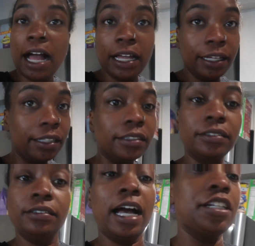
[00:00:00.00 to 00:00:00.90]
I
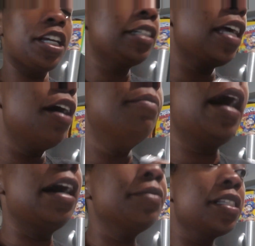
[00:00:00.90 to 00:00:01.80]
got checked out, but
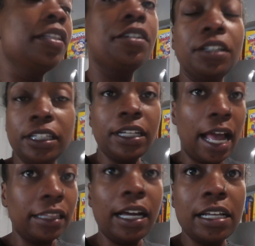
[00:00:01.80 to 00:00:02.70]
I was literally
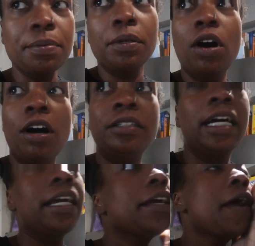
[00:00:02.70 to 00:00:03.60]
at the hospital all
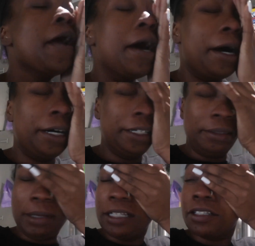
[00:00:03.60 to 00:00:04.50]
night.
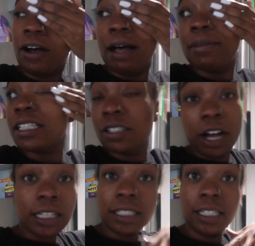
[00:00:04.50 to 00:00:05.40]
Um, so I'm
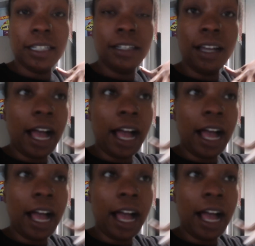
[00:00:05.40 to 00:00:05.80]
exhausted.